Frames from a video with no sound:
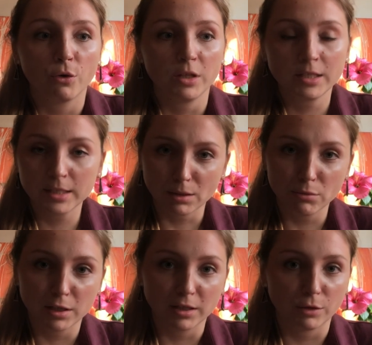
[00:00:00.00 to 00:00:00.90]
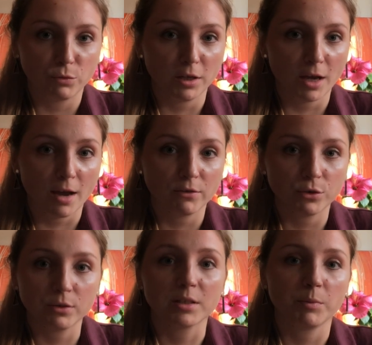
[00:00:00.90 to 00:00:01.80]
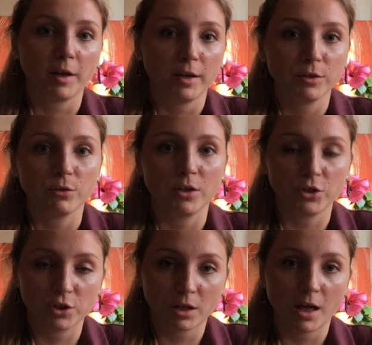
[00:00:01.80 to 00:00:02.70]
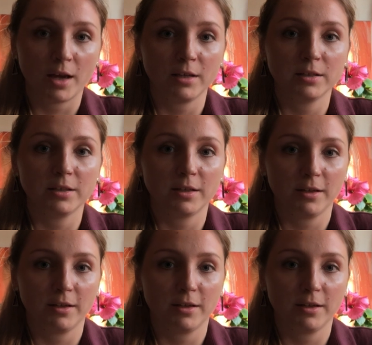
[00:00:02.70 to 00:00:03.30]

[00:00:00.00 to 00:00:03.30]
this is something that we have to explain to each client,